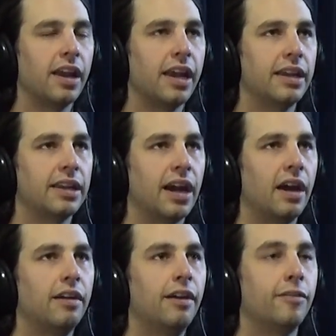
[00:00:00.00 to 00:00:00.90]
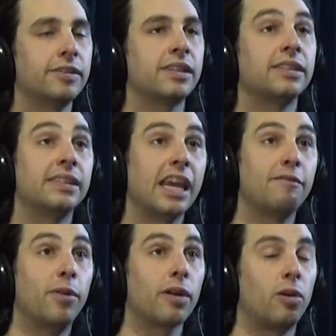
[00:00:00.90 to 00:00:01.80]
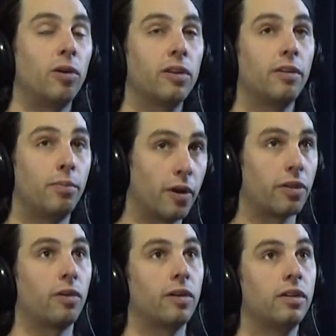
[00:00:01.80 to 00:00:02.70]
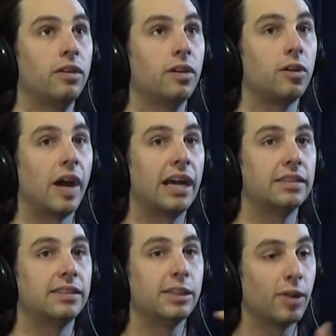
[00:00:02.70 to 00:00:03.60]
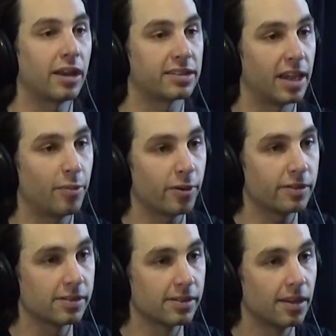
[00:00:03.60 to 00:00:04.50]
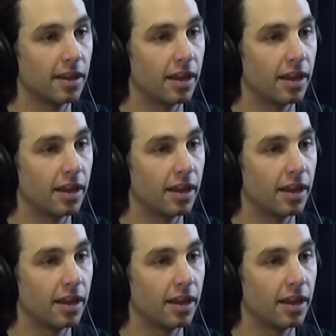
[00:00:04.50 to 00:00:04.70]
And for instance, Dave Berkhold, who has D-Block skateboards,